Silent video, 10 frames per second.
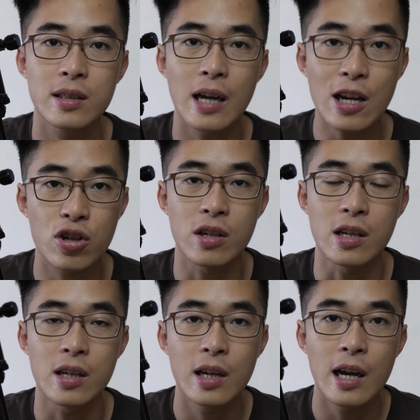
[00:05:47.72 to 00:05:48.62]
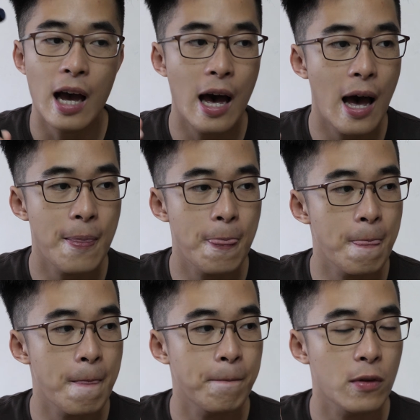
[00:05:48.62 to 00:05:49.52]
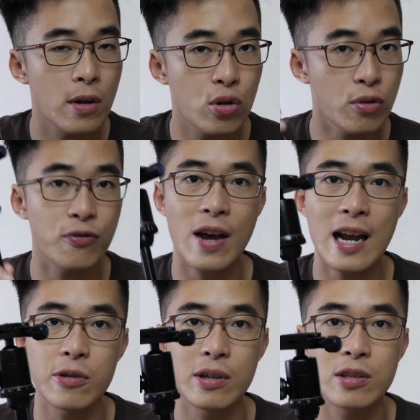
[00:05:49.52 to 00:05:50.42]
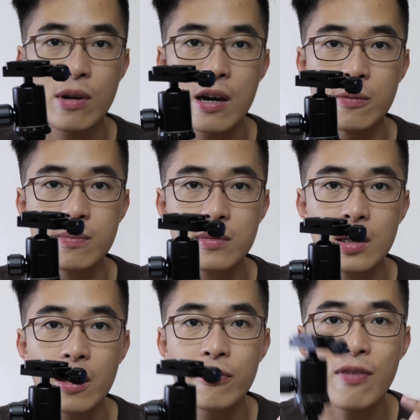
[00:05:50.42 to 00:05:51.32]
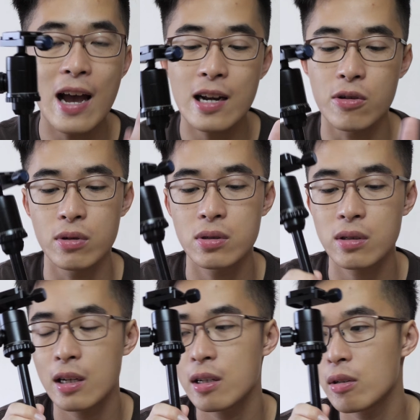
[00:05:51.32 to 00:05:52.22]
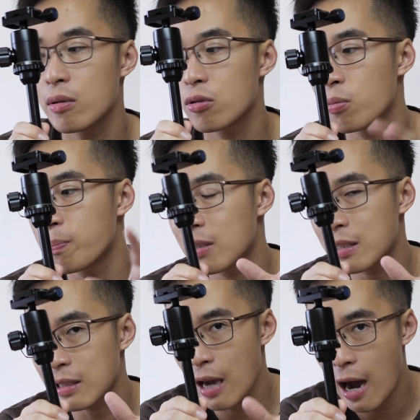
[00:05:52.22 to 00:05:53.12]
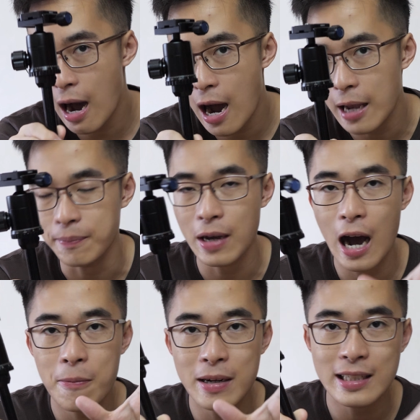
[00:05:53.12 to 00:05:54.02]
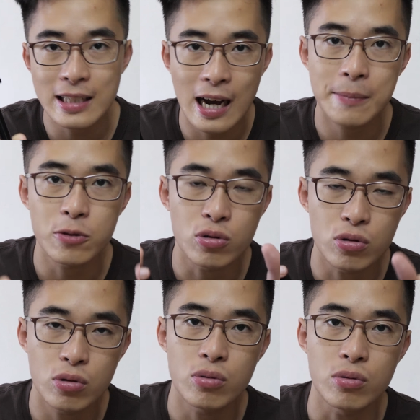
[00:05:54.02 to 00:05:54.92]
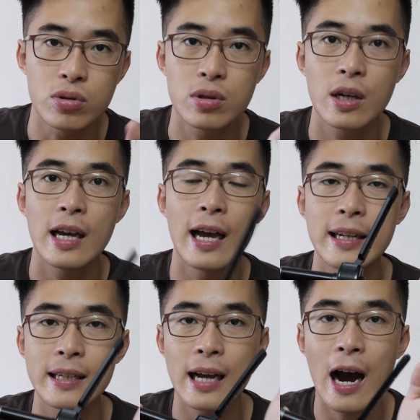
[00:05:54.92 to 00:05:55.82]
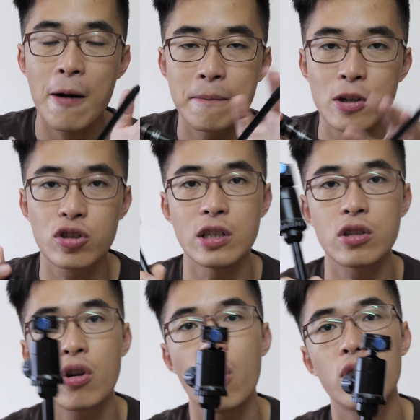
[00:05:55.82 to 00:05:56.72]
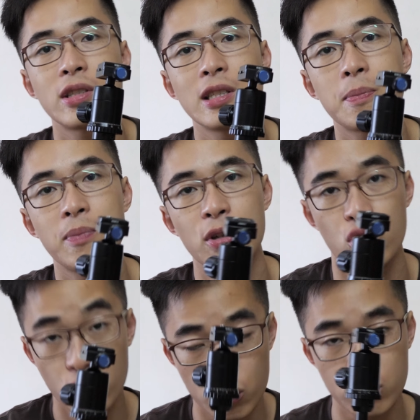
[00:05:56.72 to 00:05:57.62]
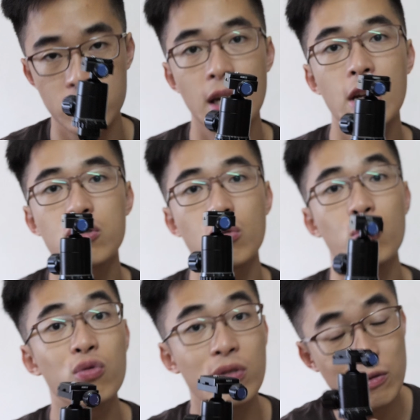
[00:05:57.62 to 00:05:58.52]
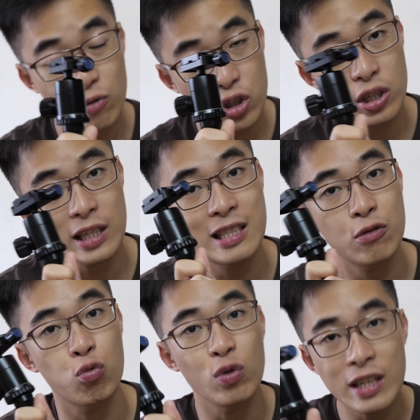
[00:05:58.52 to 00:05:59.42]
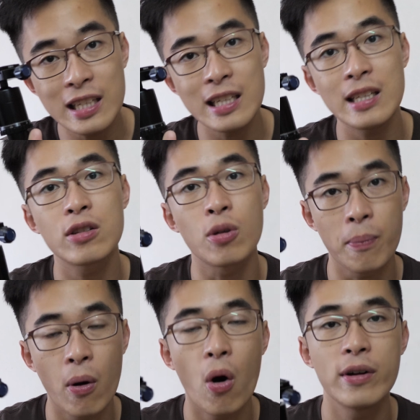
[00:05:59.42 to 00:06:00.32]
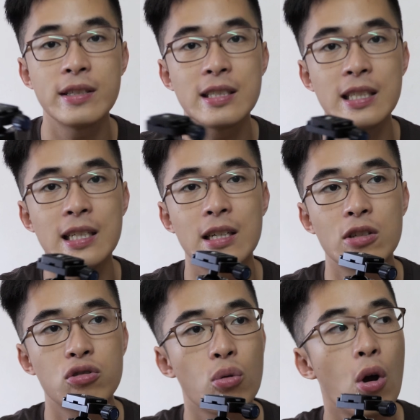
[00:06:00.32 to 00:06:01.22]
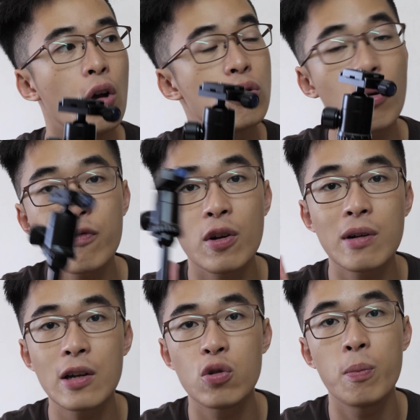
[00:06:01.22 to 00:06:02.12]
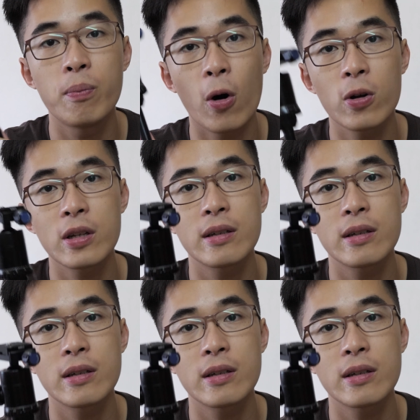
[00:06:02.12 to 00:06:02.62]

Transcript: actually, and good value as well. Value is like the time, how many times you use and how much it costs per use. So which is really the point here. So don't feel like you bought